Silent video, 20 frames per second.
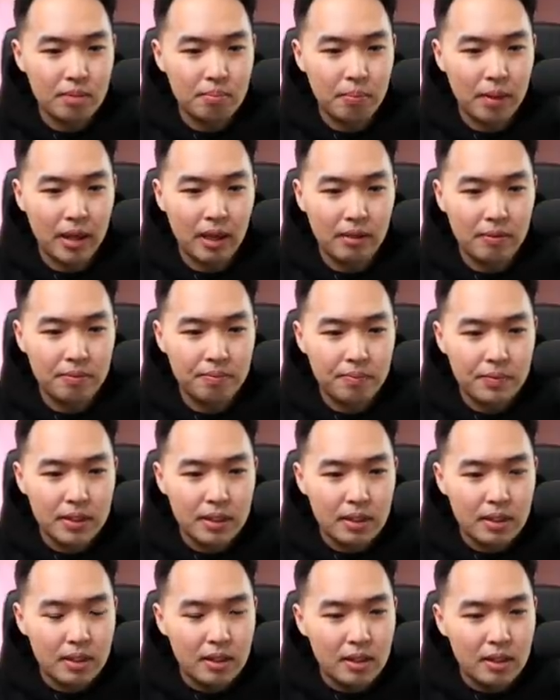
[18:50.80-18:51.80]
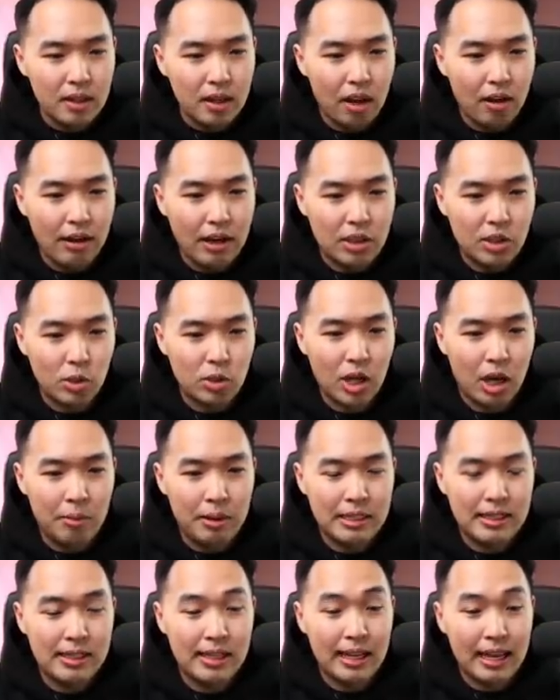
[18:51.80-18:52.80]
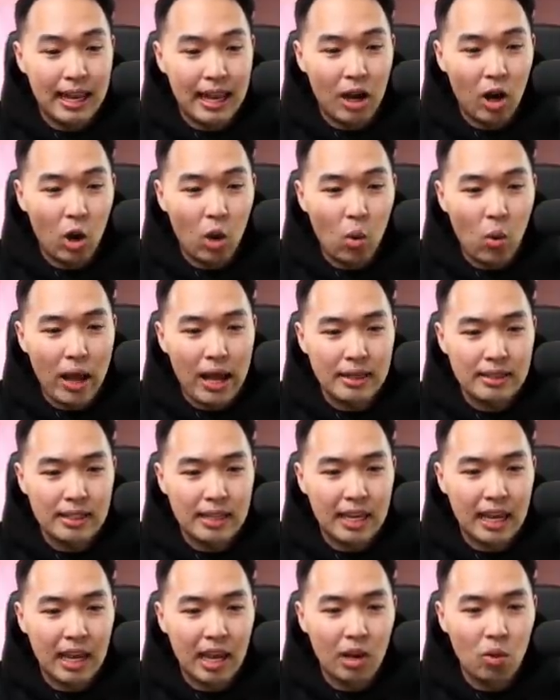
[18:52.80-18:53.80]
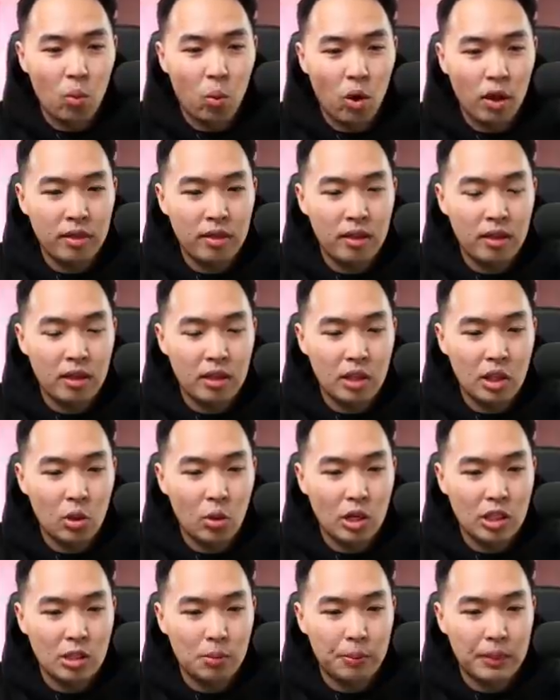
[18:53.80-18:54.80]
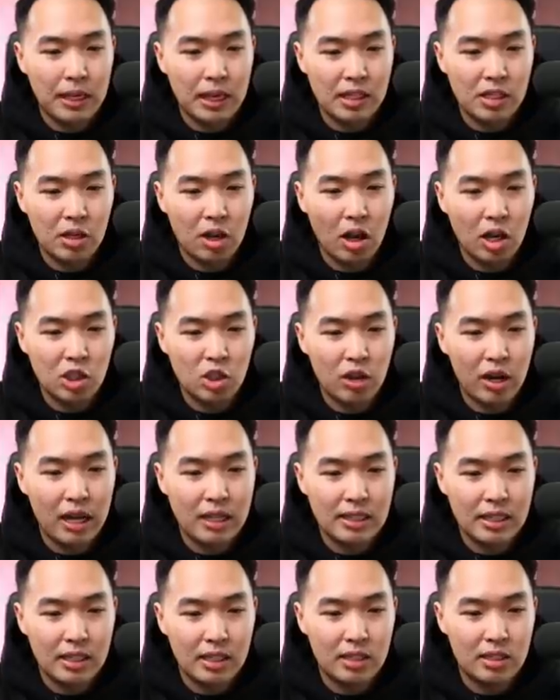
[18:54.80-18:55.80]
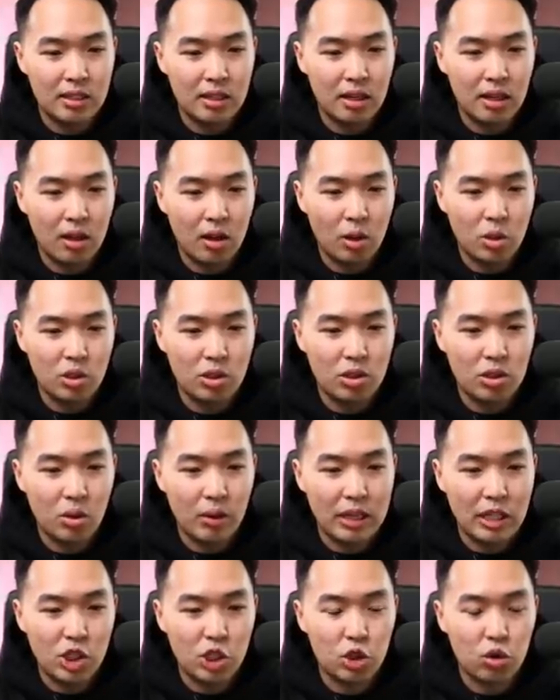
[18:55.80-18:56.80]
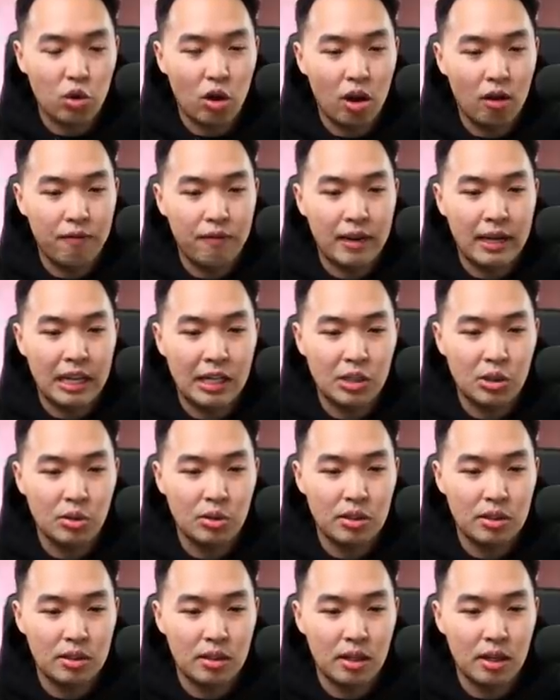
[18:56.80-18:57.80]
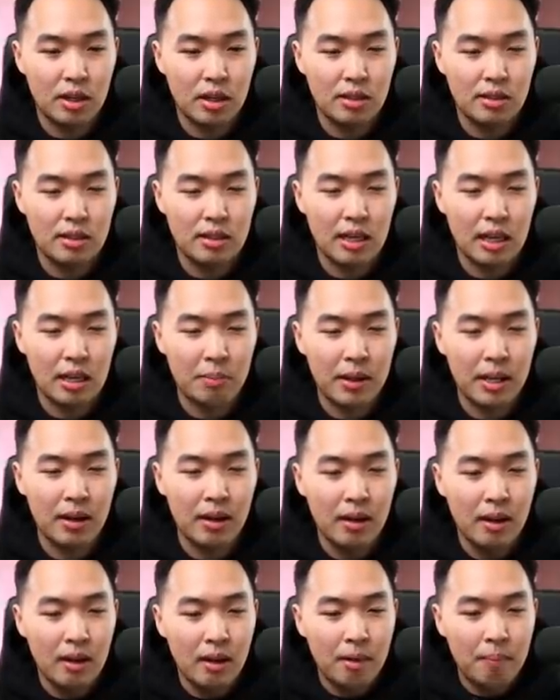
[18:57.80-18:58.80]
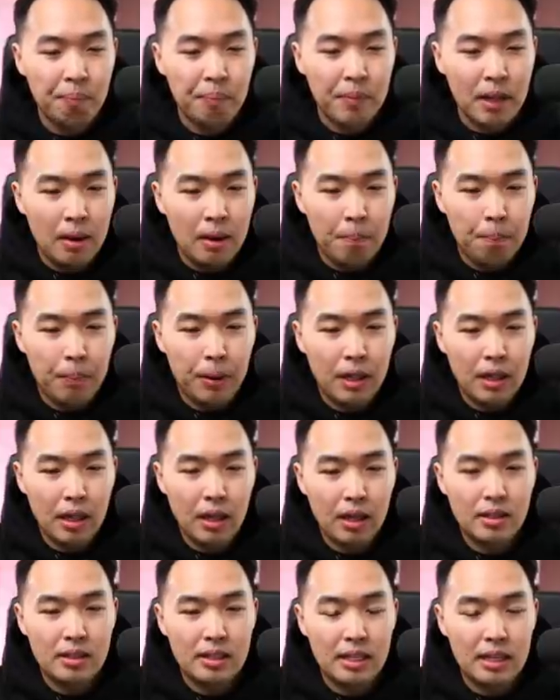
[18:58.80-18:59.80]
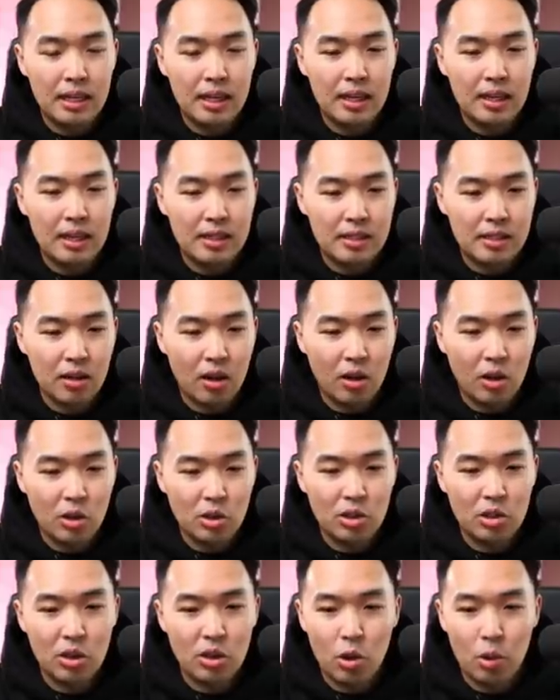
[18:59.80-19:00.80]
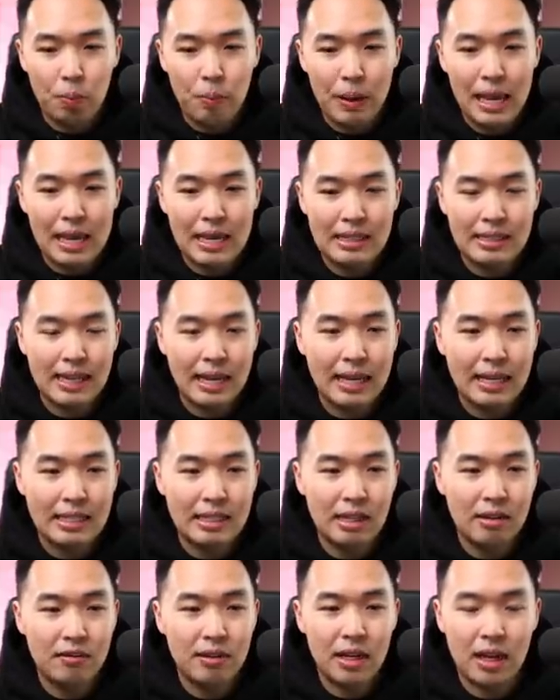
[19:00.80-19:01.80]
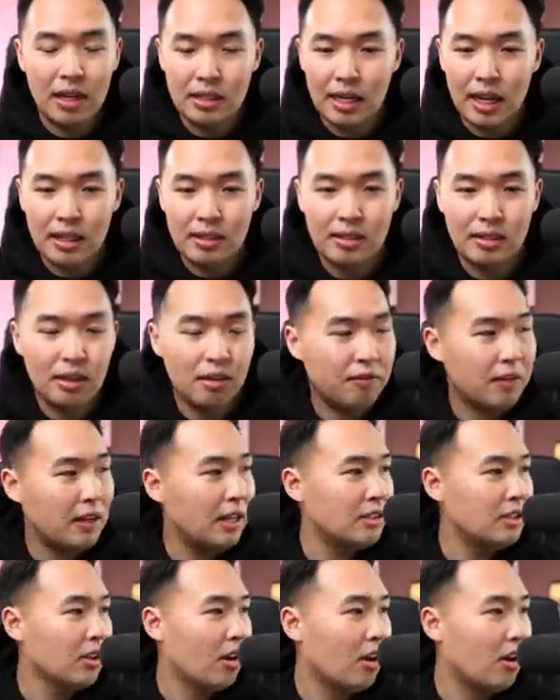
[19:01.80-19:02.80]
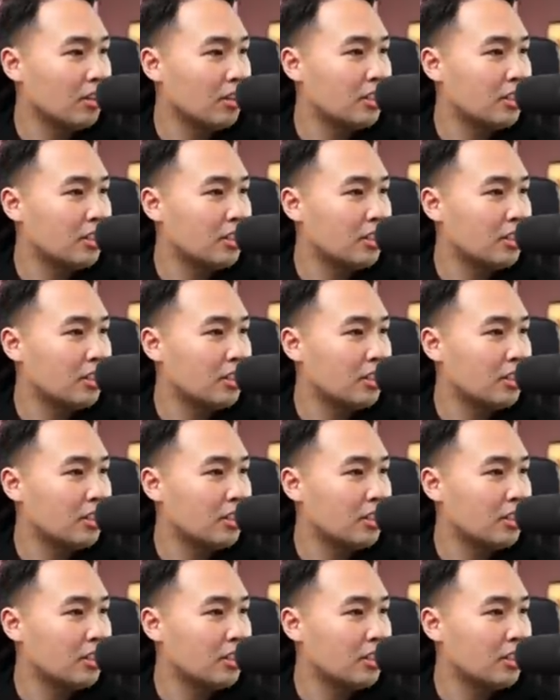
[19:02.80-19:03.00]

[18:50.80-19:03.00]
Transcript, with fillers: man all right, so Dominic Zing OSK won the USPS contract. It is also a strong financial uh, statement. Plus, it also pays a dividend. Yes, dividends are